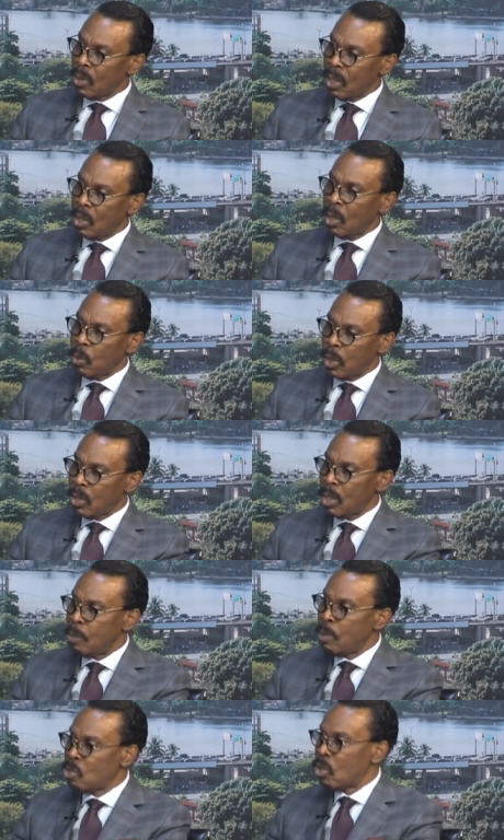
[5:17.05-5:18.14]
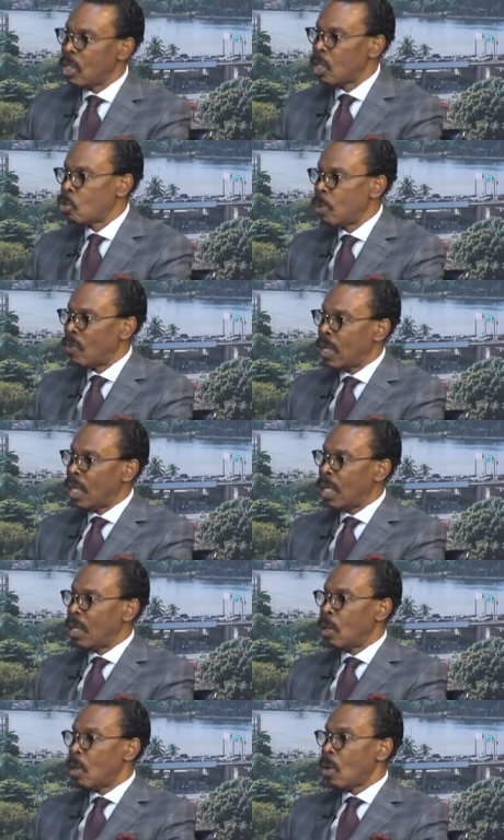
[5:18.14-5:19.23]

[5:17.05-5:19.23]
In other words, the misery index will be very high.